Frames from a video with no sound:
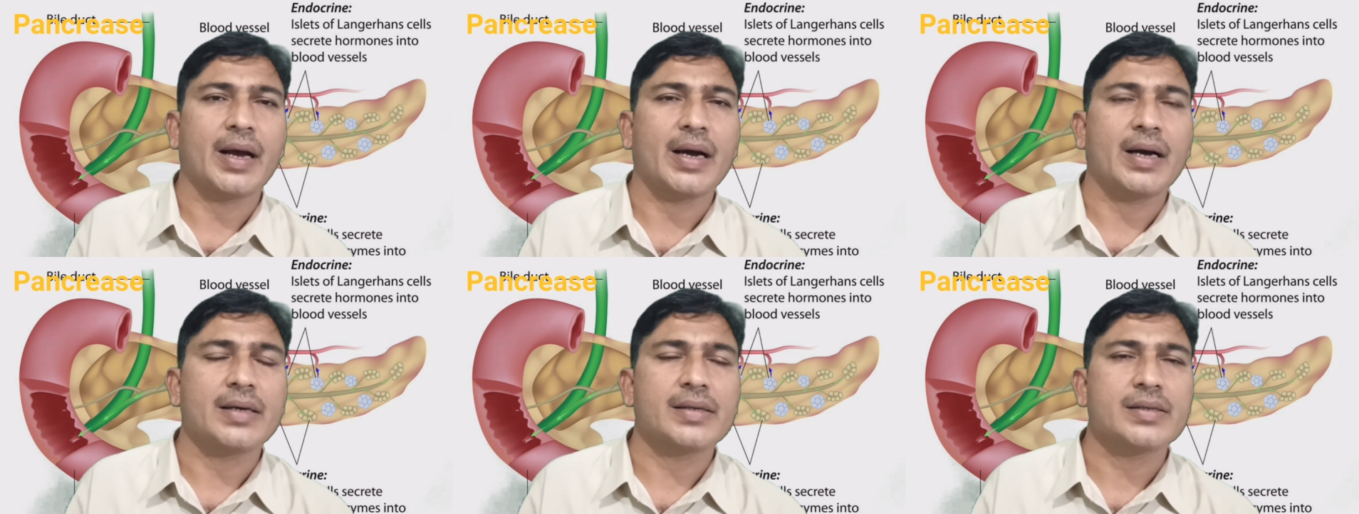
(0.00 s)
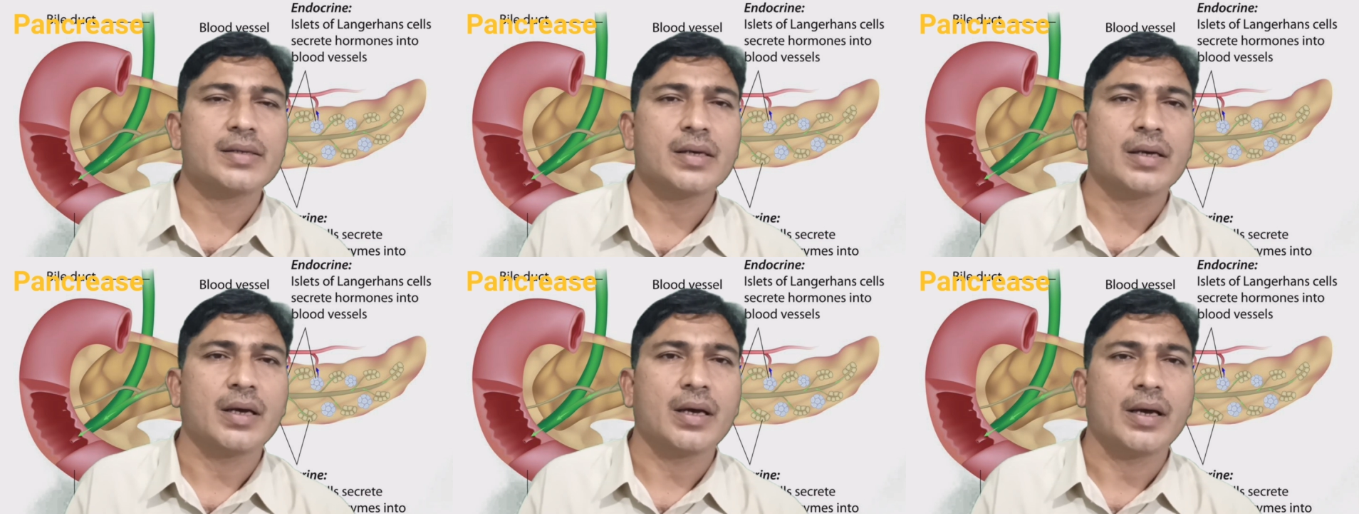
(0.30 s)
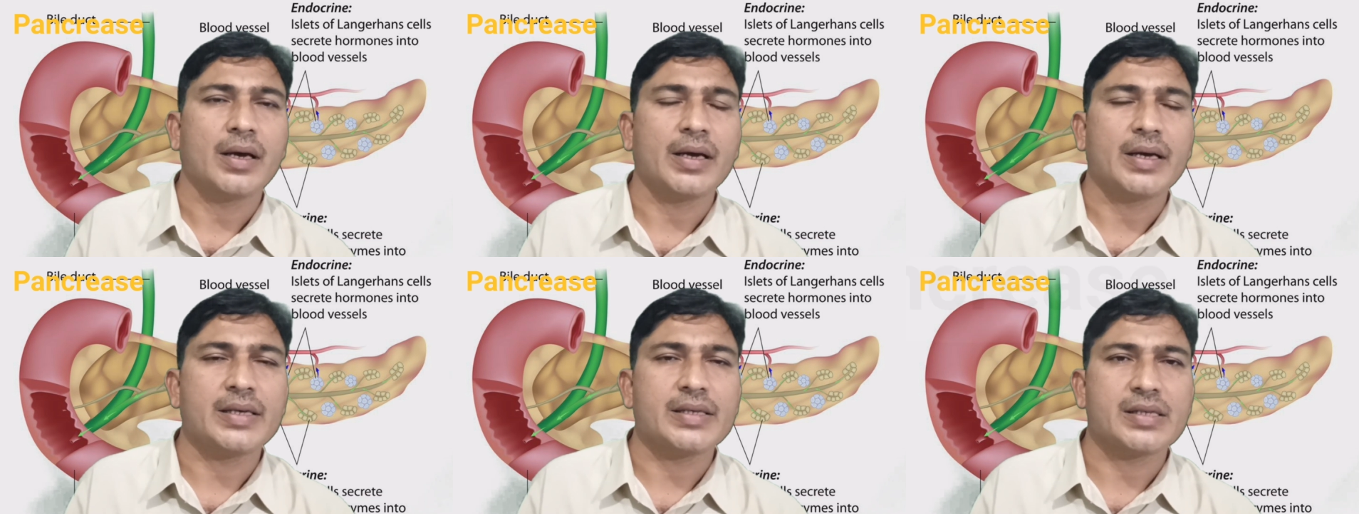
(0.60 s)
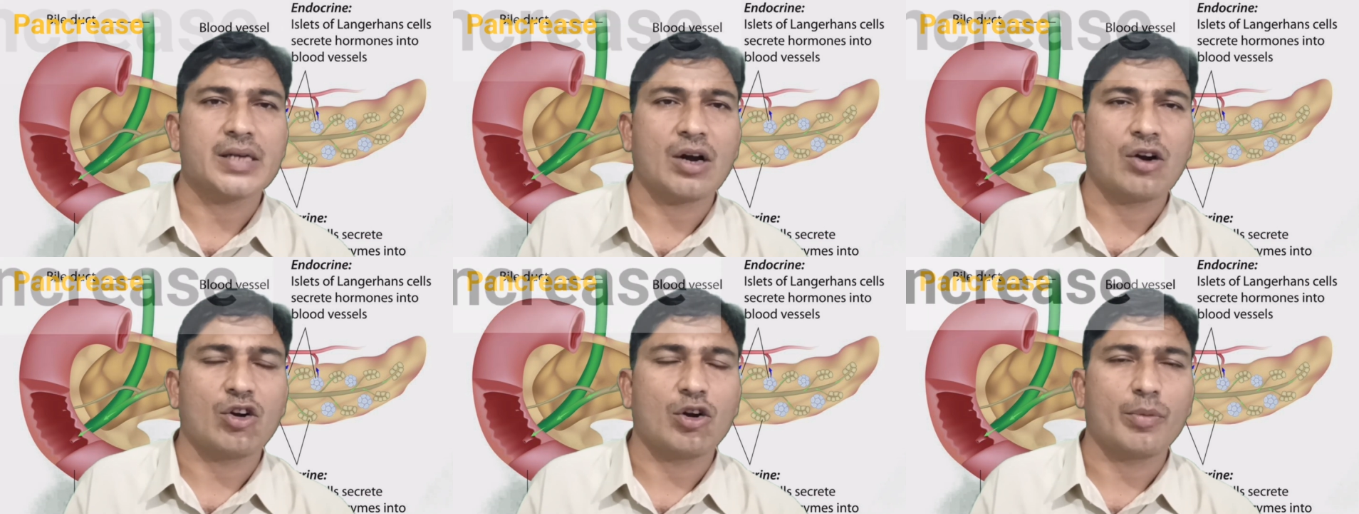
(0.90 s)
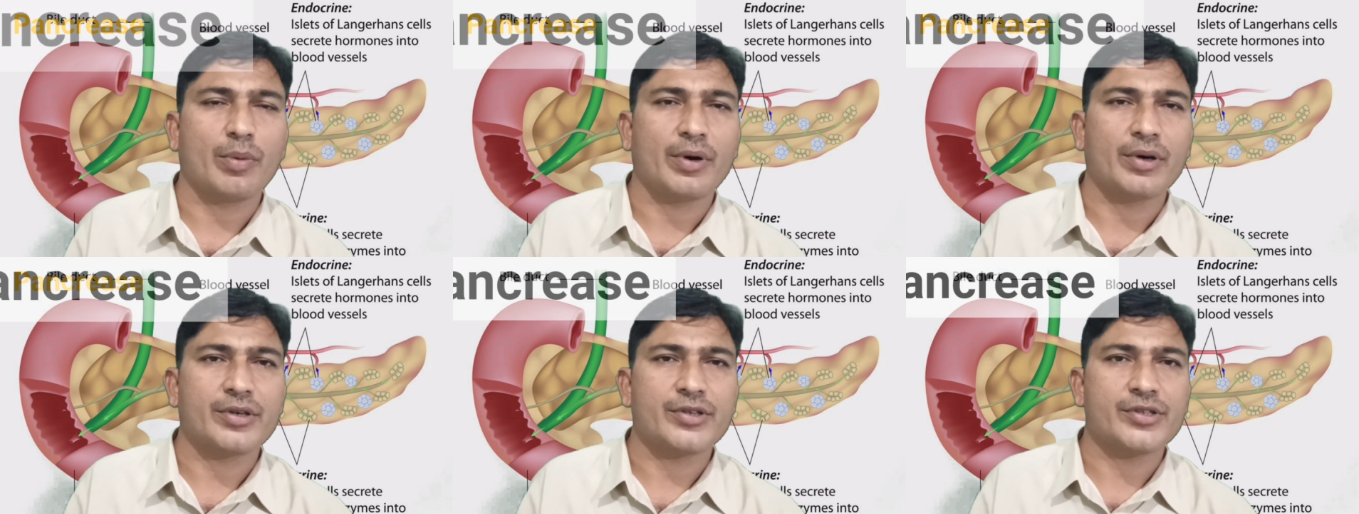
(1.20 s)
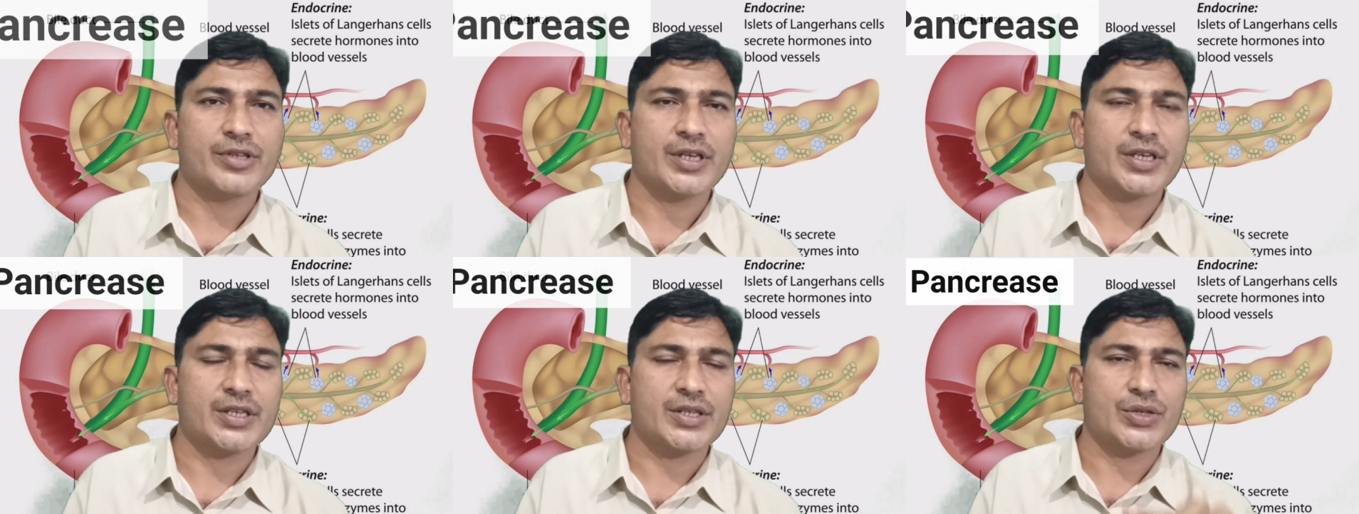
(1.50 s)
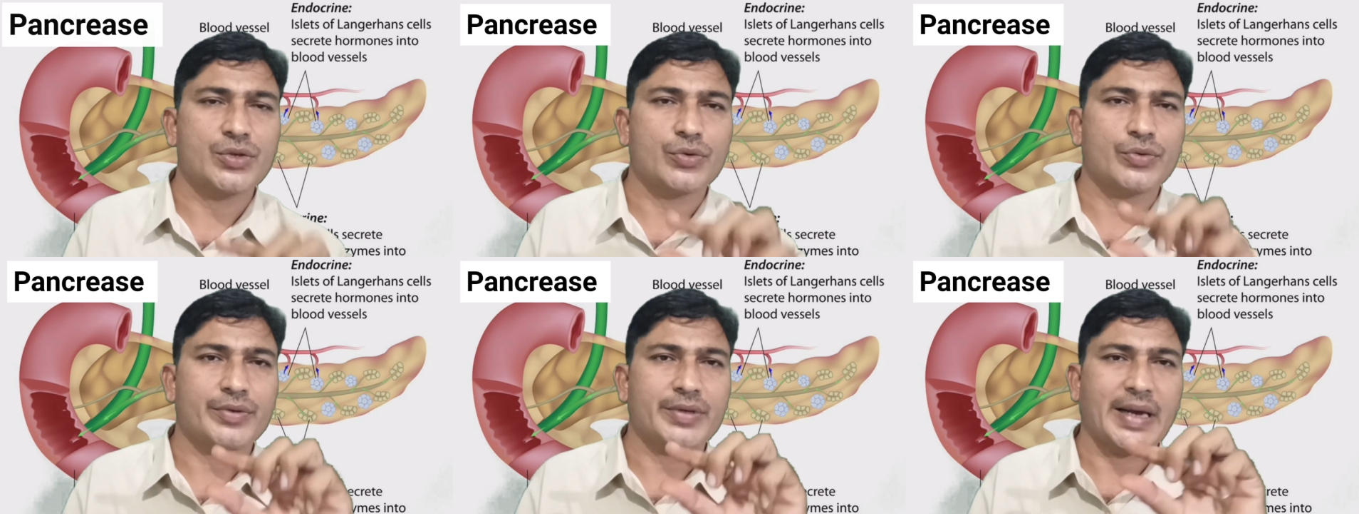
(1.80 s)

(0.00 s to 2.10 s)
Pancreas is around about 6